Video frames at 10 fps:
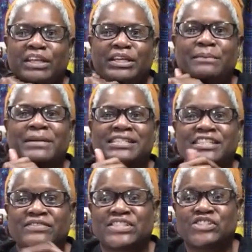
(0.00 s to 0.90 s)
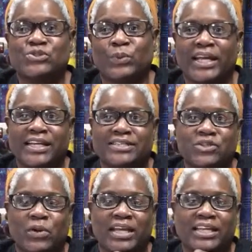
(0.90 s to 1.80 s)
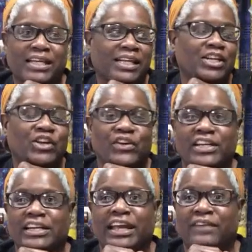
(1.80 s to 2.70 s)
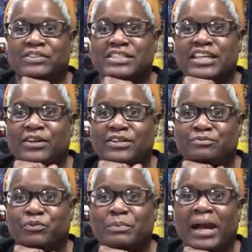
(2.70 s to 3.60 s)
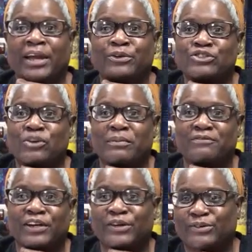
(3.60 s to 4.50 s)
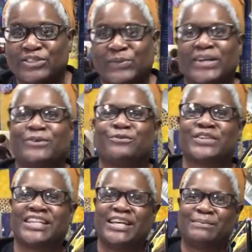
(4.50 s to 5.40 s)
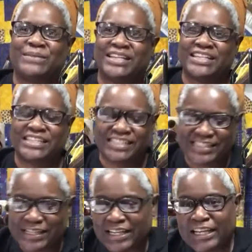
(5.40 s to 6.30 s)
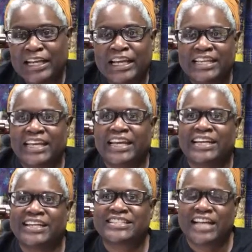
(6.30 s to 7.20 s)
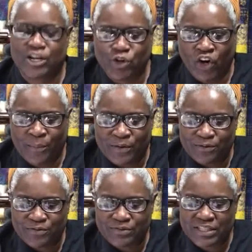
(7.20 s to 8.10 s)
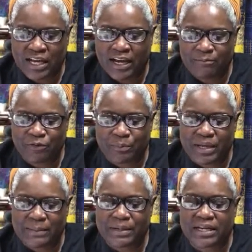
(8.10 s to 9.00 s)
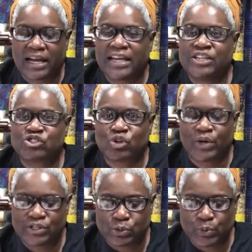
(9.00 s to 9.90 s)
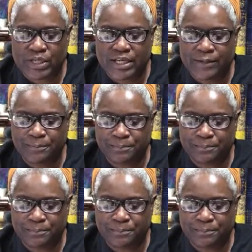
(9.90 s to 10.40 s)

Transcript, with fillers: get myself situated so I can get in here and then I have to set reminders on my phone so I don't forget because yeah, that's not normal time for me, but I enjoy doing it.